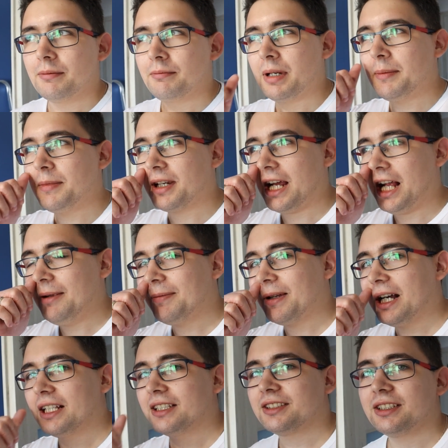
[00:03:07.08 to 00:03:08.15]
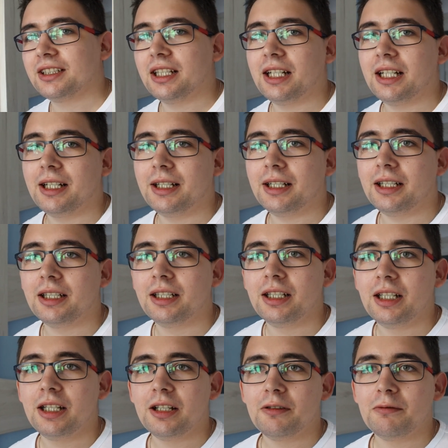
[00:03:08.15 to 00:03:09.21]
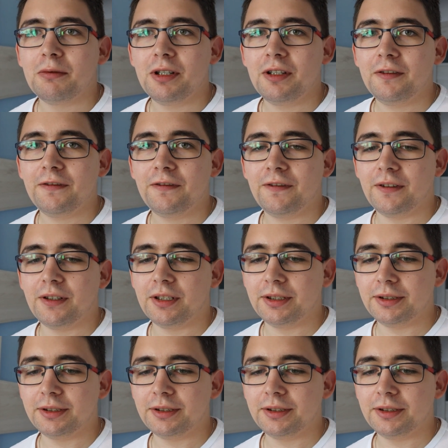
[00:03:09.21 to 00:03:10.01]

maybe help us with